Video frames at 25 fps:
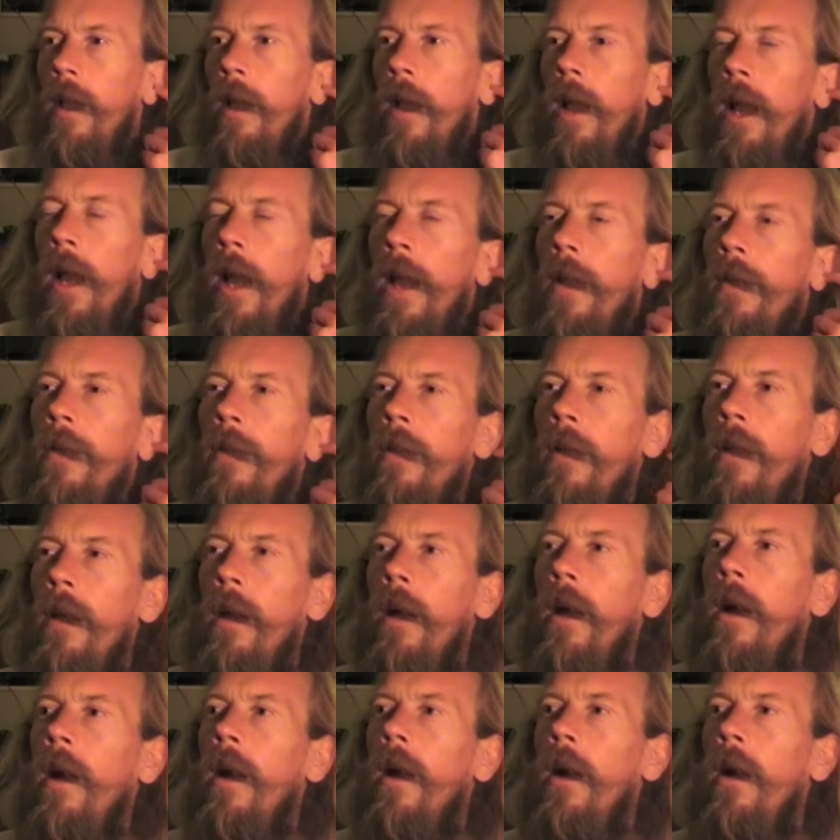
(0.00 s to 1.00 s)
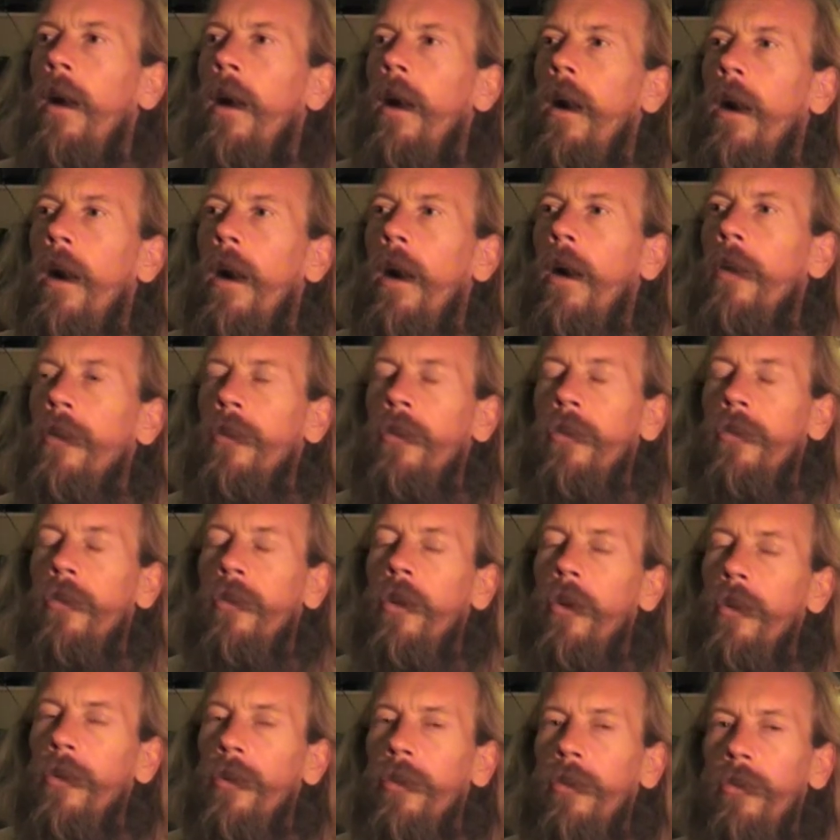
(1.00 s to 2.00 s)
And I just
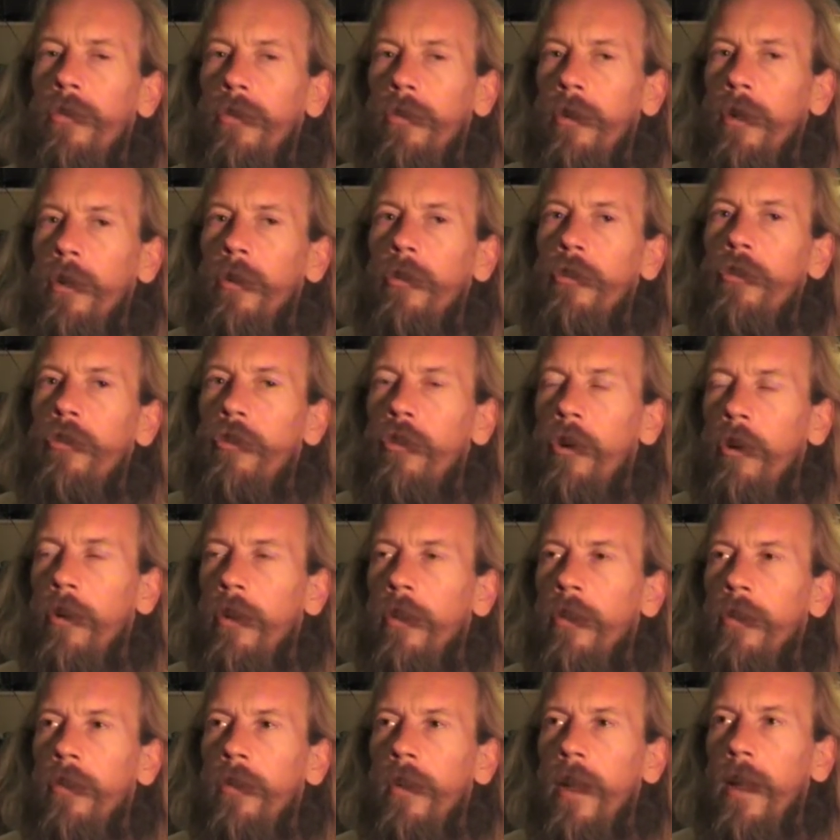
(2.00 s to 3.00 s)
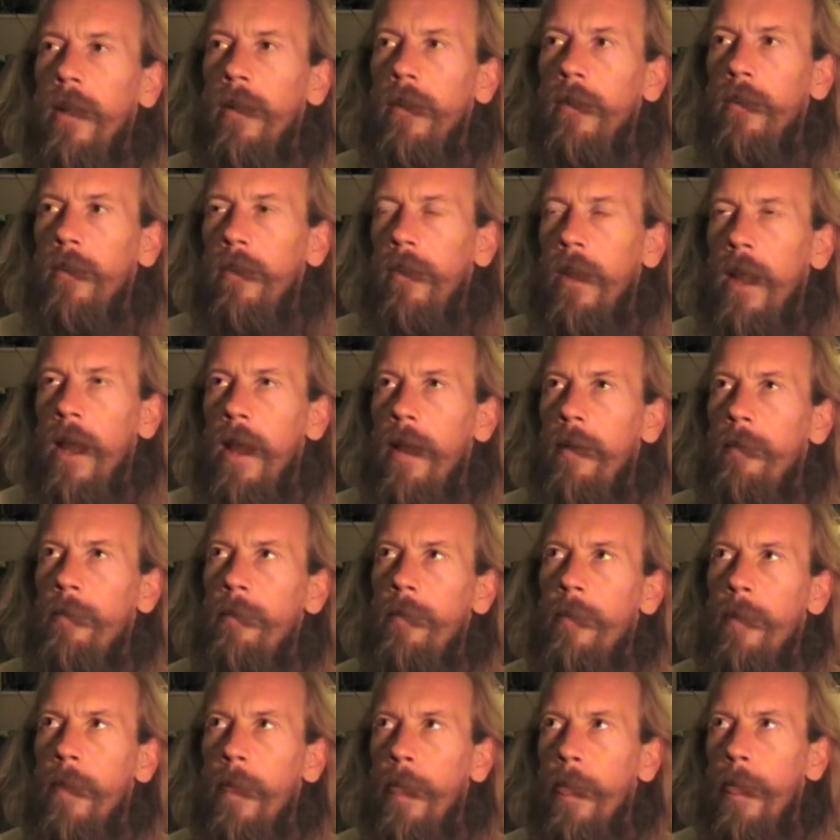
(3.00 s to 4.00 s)
got this real strong sense that
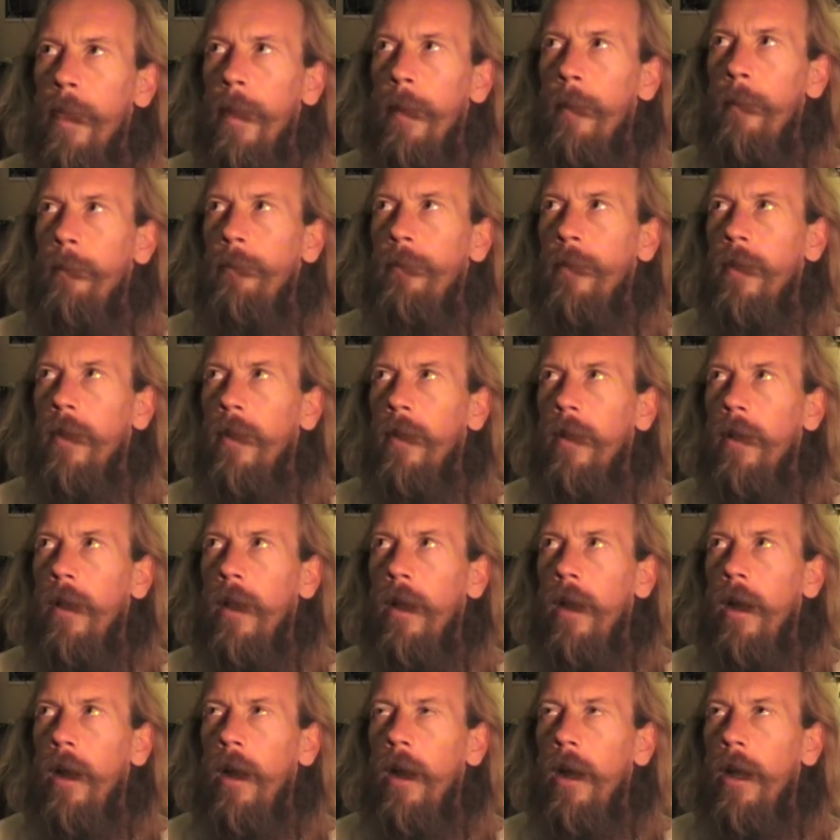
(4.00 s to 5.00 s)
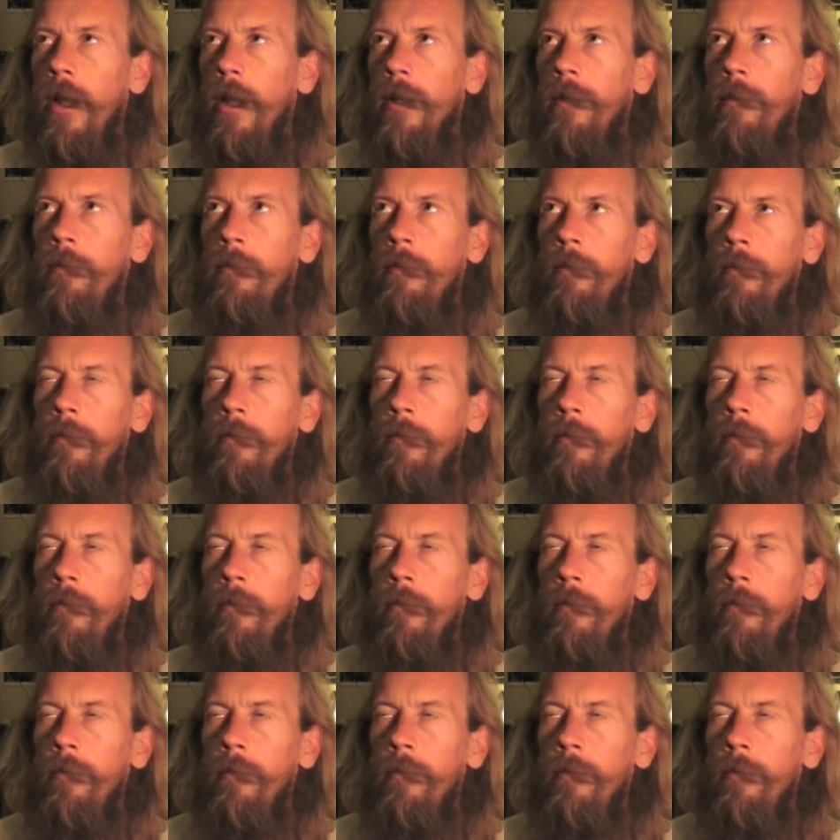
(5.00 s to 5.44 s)
I had